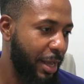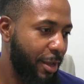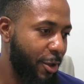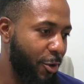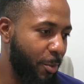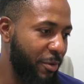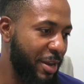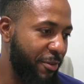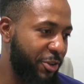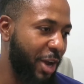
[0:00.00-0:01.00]
I mean, if you
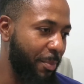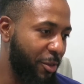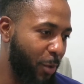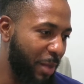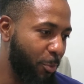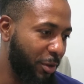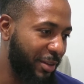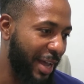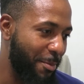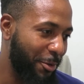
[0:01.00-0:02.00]
drop this one more time,
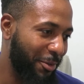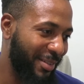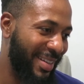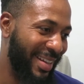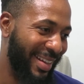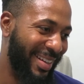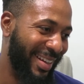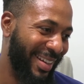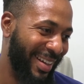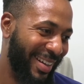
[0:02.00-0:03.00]
you
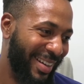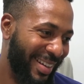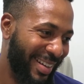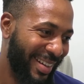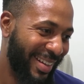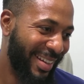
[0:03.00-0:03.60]
know.